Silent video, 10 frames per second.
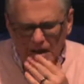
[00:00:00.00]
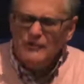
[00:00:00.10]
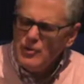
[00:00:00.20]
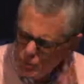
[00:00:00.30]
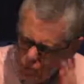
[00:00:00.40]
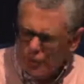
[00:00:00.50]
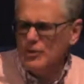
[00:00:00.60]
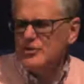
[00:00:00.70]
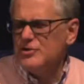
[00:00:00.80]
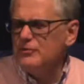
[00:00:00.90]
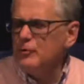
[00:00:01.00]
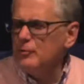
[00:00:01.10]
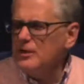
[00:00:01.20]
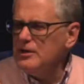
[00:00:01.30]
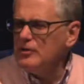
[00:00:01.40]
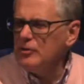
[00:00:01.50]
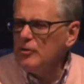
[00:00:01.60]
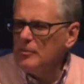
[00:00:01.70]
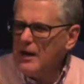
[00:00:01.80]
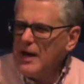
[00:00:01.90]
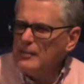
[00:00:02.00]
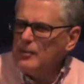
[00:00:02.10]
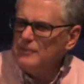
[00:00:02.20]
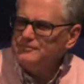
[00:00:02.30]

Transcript: Have you noticed if you're reading through the Bible